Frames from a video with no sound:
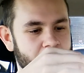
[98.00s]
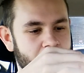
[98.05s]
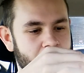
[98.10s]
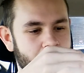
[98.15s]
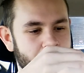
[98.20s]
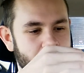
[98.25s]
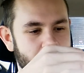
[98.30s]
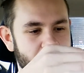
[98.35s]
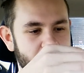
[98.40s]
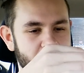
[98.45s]

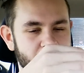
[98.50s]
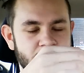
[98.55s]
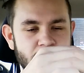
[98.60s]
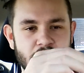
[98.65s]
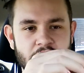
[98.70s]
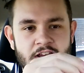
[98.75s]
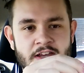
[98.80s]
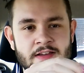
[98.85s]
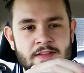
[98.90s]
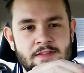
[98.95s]
a bit of
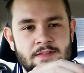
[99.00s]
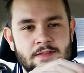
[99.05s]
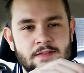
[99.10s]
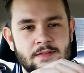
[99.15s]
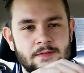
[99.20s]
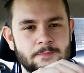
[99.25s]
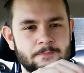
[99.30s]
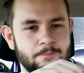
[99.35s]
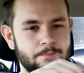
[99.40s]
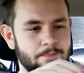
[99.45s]
cheese,
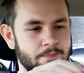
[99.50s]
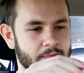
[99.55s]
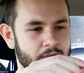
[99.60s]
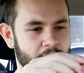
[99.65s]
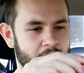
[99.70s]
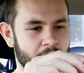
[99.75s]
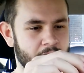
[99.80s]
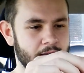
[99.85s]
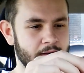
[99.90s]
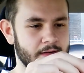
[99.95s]

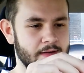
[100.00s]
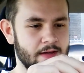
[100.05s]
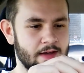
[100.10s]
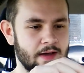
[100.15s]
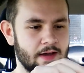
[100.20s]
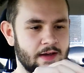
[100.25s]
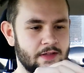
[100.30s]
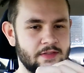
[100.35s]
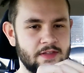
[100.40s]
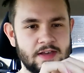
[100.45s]
and
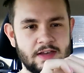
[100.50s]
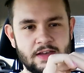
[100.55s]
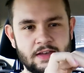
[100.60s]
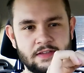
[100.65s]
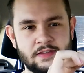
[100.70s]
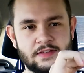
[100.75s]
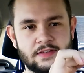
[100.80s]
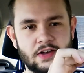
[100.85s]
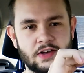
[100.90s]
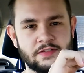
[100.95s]

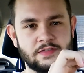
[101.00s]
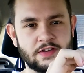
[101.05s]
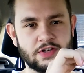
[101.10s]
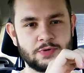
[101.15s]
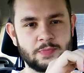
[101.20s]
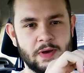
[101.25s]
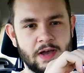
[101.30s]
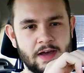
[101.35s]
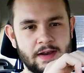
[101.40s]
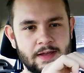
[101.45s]
the
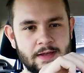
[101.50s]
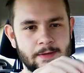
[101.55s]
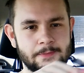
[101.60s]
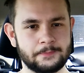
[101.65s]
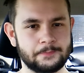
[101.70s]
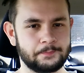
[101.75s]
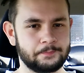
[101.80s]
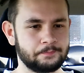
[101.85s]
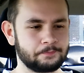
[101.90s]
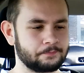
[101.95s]
sausage patty.
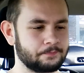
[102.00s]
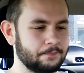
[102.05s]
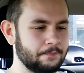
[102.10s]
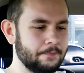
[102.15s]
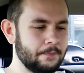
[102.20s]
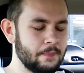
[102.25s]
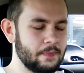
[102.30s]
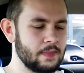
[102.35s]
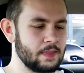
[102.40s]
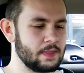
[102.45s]

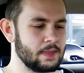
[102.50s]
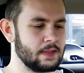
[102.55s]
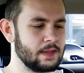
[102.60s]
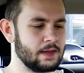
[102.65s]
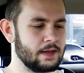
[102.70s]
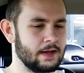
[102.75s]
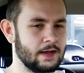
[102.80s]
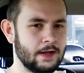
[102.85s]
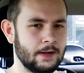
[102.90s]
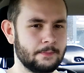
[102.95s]

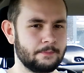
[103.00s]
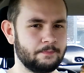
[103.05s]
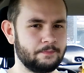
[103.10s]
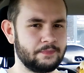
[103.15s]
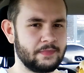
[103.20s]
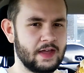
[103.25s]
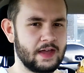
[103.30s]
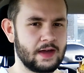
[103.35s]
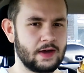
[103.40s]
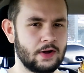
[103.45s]

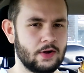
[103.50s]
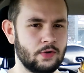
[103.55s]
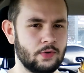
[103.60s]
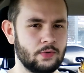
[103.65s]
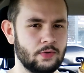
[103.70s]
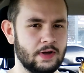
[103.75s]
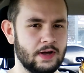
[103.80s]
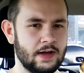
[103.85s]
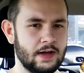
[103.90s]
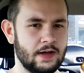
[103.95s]

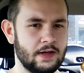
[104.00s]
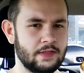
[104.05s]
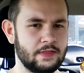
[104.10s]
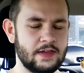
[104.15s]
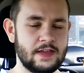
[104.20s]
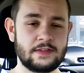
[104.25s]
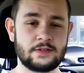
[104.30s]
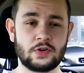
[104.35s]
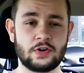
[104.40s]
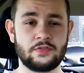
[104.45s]
Now,
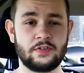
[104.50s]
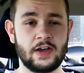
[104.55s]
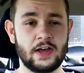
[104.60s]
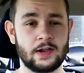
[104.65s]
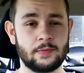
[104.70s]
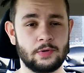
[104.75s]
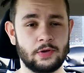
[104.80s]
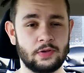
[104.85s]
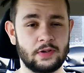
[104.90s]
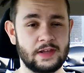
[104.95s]
these are
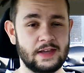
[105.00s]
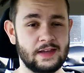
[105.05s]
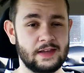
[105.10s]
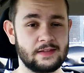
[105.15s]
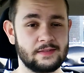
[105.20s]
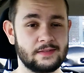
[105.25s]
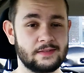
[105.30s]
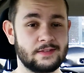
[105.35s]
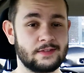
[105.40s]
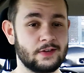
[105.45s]
available
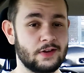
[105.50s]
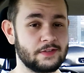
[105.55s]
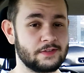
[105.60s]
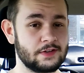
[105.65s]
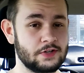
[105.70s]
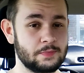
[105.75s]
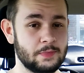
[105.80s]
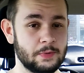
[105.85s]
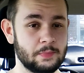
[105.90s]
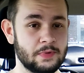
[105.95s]
in
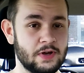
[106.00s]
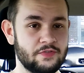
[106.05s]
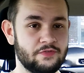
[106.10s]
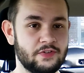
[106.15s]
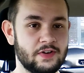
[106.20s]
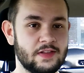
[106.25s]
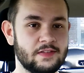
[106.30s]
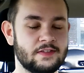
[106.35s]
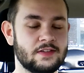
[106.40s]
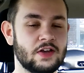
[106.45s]
sausage
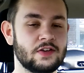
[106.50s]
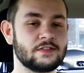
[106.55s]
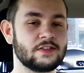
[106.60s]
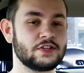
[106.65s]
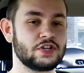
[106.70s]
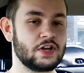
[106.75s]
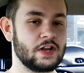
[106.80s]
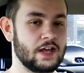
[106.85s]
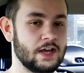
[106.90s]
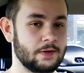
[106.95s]
McMuffin and
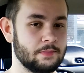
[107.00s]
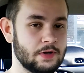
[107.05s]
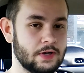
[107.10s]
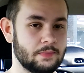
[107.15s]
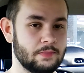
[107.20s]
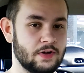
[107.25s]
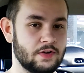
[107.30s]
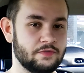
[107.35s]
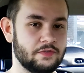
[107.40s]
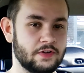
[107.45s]
sausage and egg
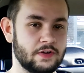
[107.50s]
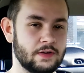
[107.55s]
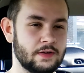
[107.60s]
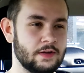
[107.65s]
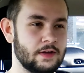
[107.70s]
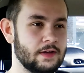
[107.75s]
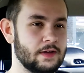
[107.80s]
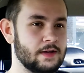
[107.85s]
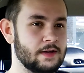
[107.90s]
McMuffin.